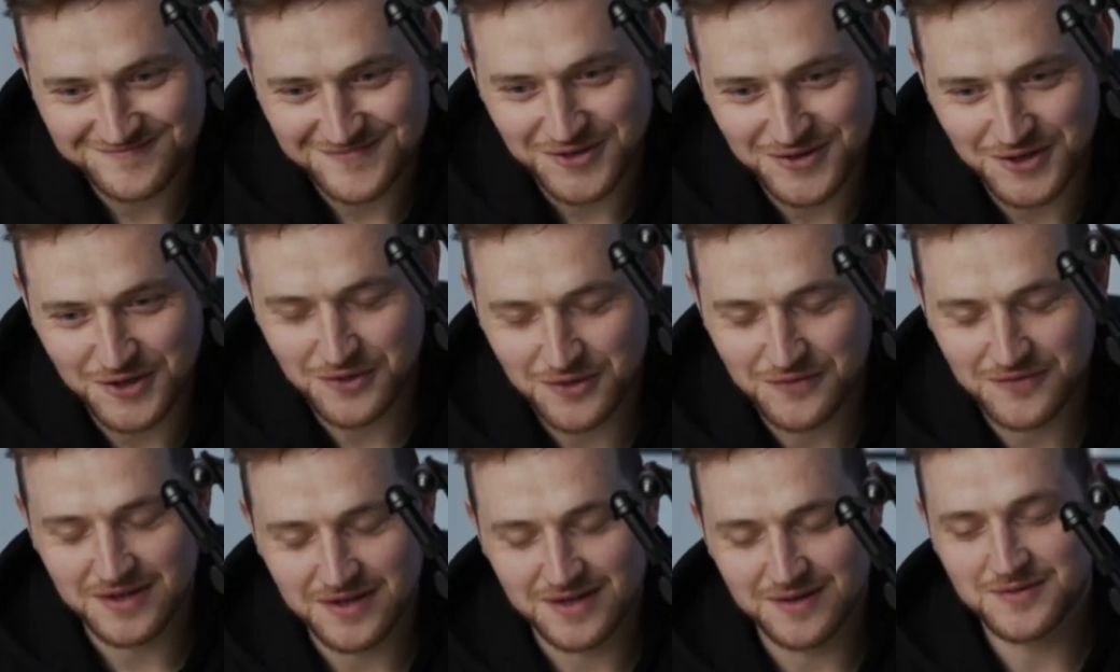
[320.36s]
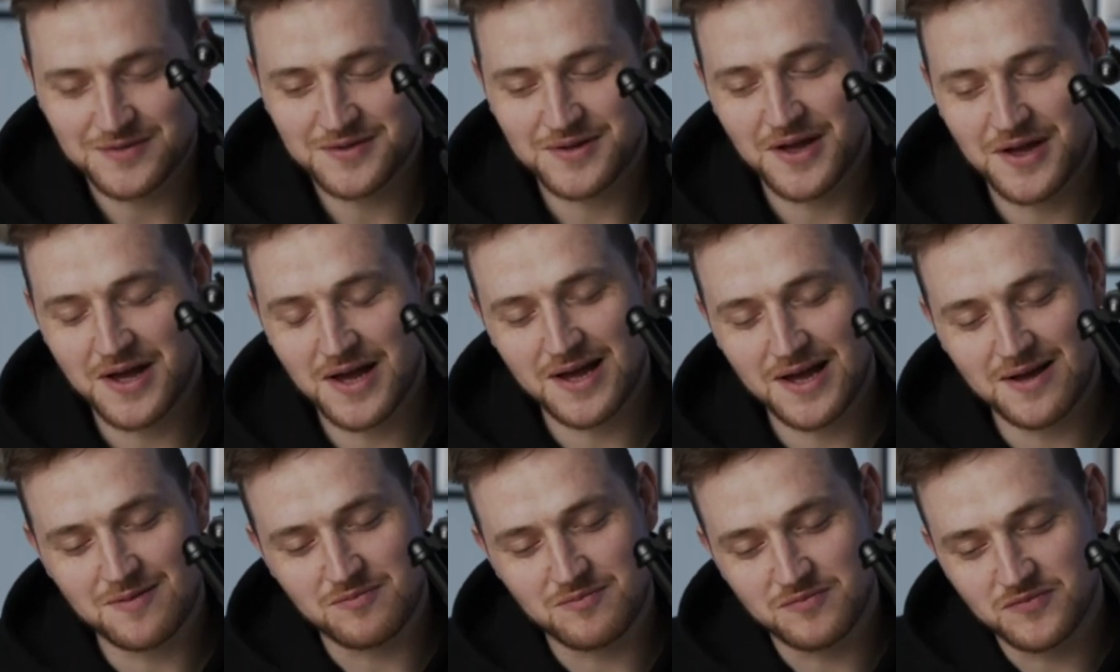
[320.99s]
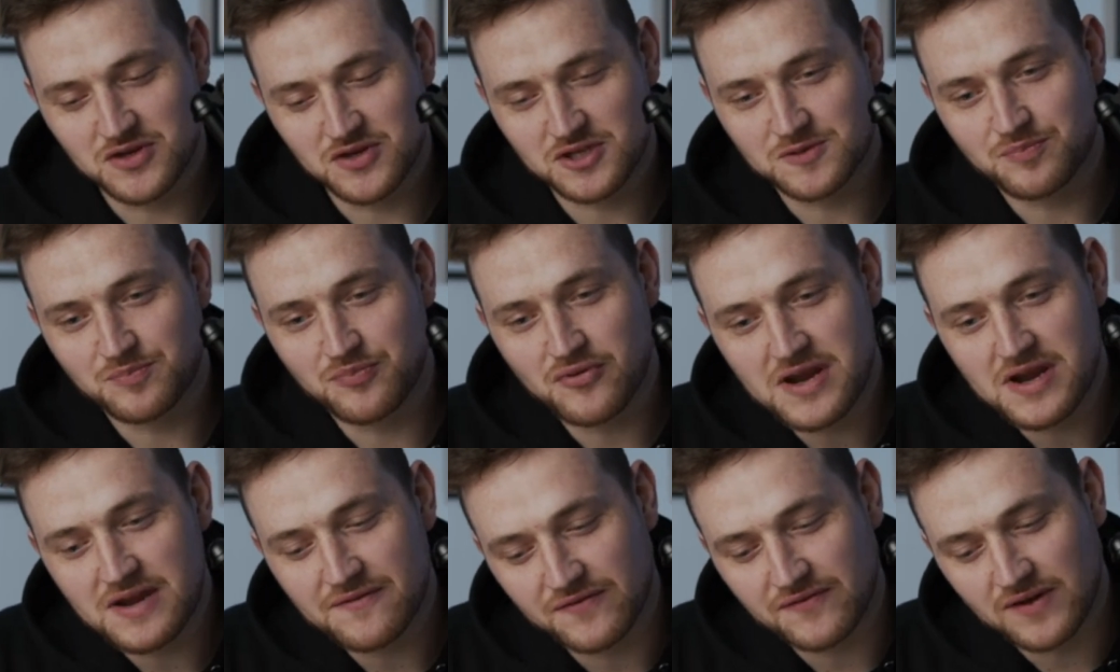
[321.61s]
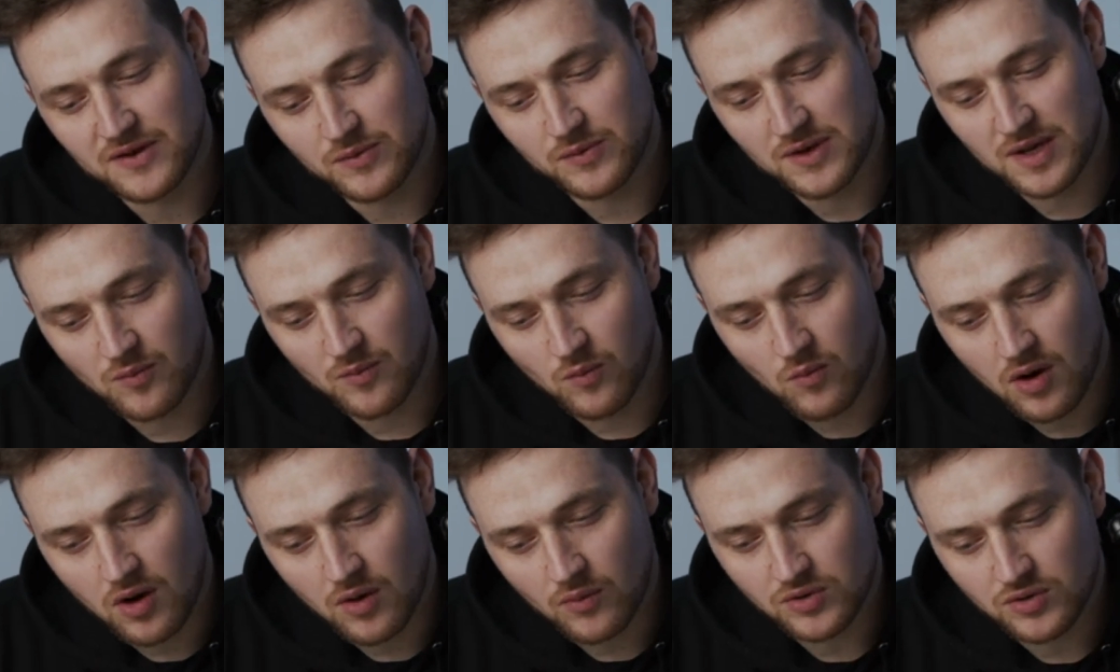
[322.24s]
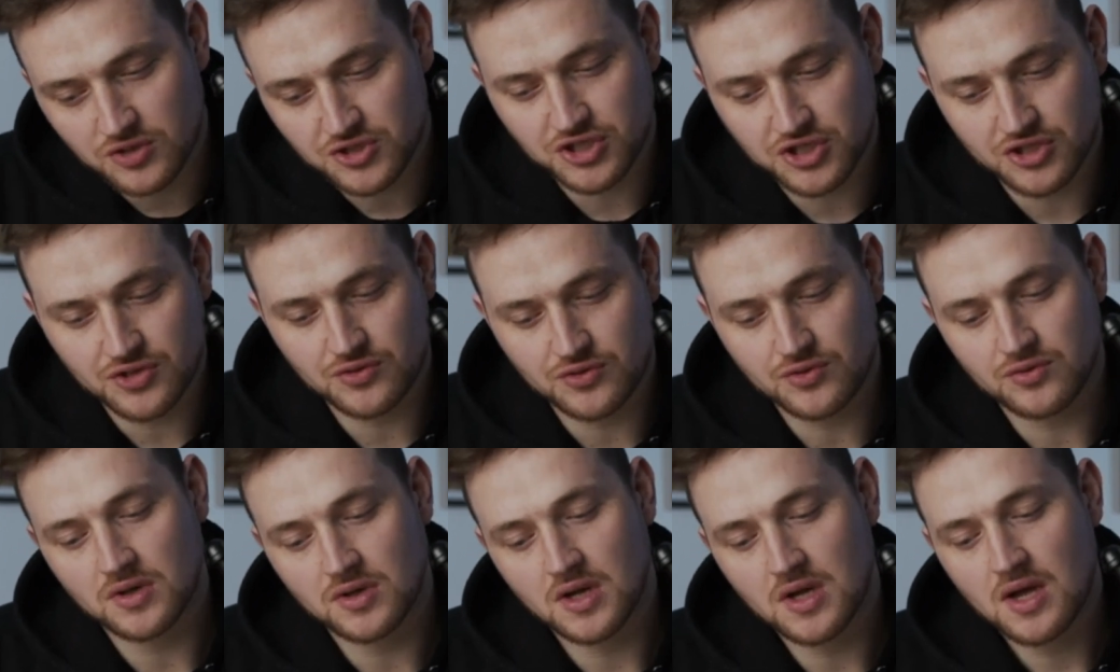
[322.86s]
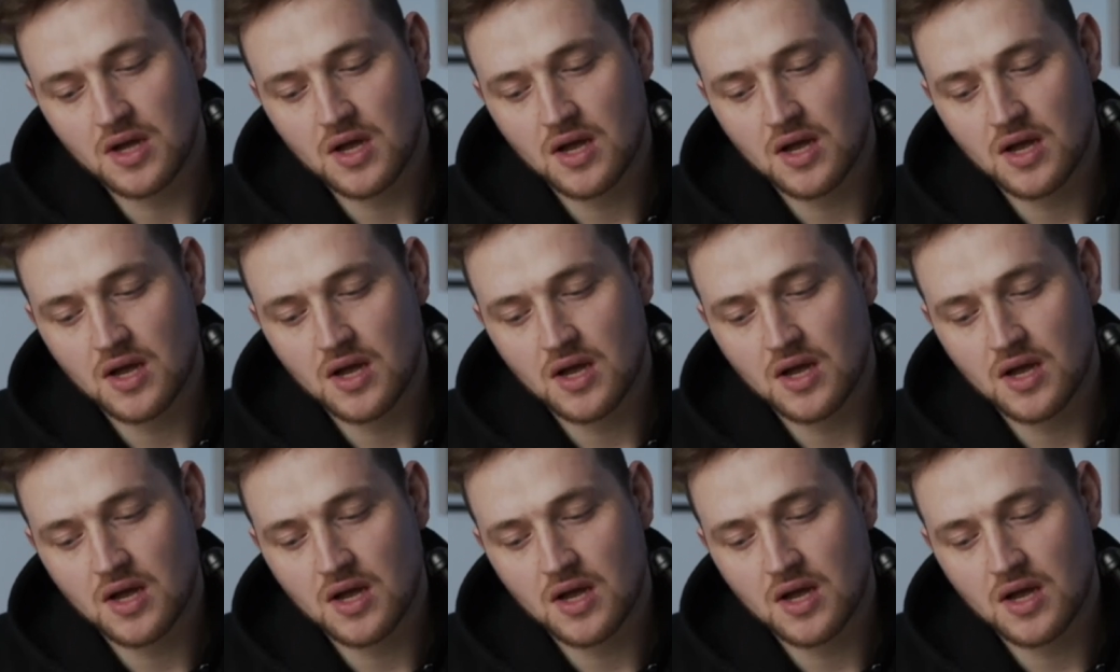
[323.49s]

Love it. Just briefly, Wim, what would you,